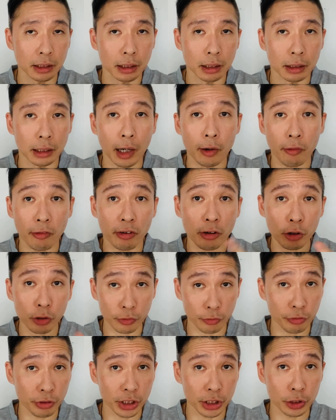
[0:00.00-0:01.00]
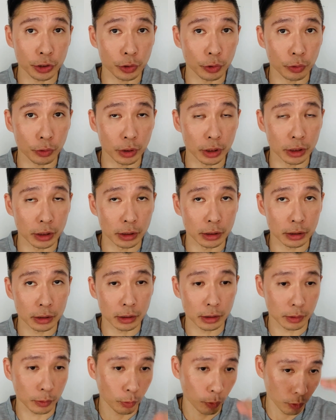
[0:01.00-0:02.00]
Now I've got a video in
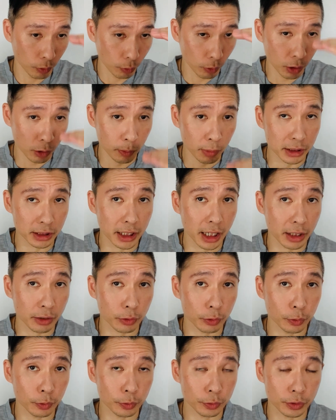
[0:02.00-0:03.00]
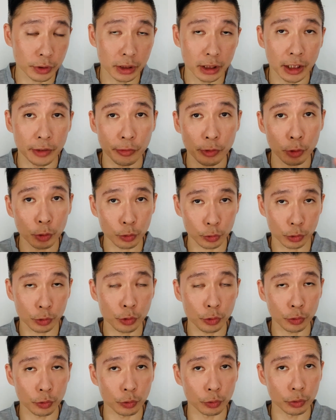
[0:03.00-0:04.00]
one of my channels. If you look
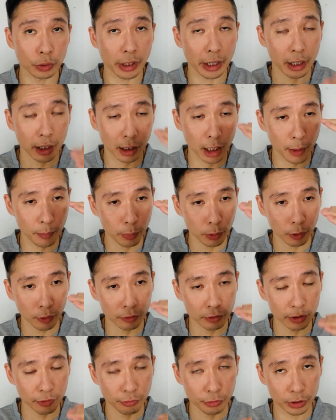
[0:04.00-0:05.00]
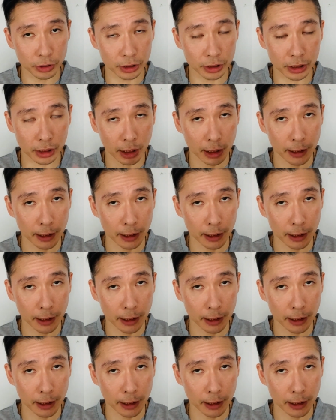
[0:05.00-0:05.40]
through, there are a couple of different